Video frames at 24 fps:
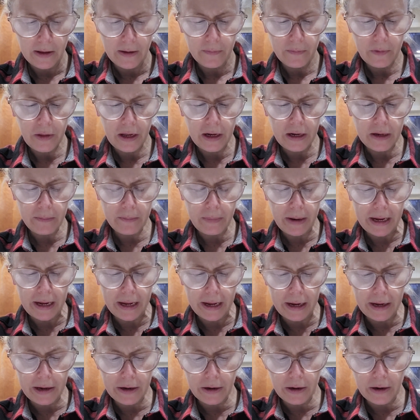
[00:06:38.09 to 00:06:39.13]
then in my
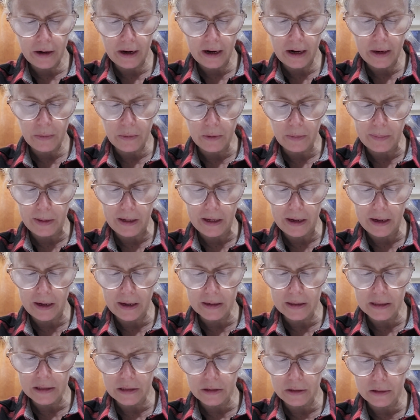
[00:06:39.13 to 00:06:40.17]
anger, I will be
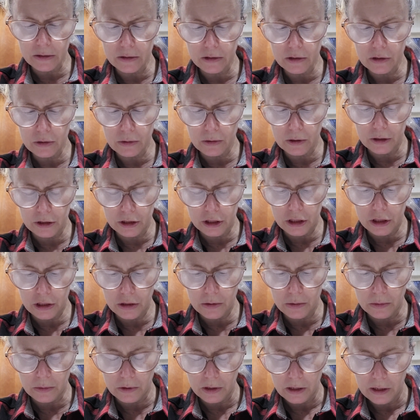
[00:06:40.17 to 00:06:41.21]
hostile toward
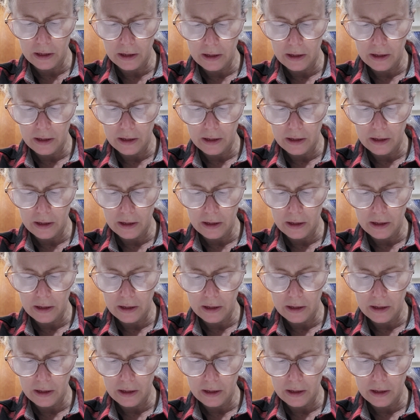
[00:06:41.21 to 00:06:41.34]
you,